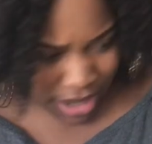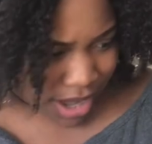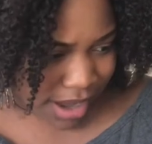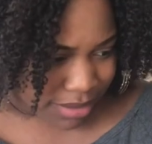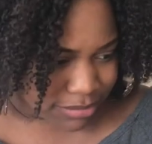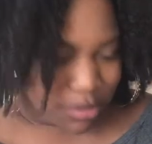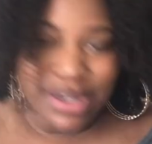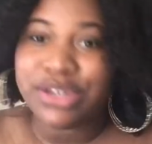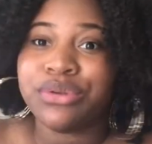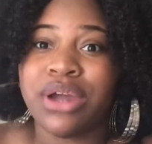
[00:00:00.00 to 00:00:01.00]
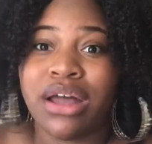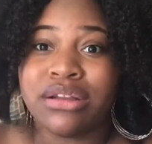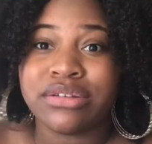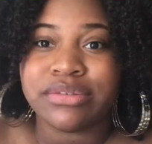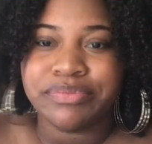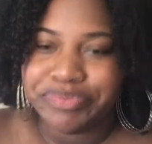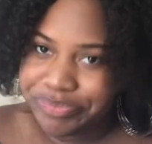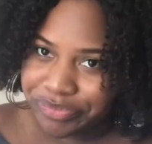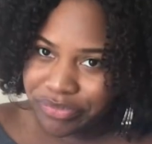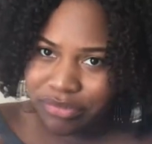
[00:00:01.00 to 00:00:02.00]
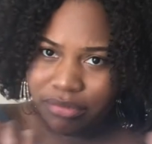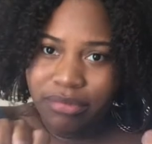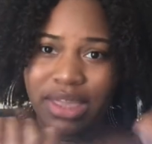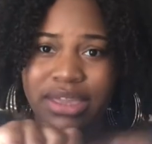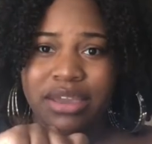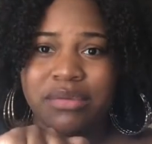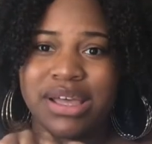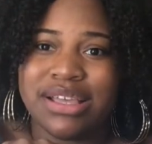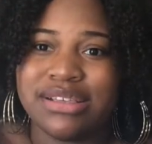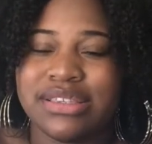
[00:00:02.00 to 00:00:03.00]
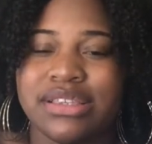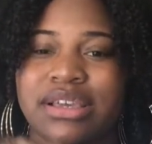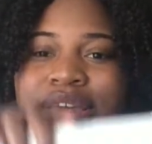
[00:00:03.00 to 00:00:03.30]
um, $22. It was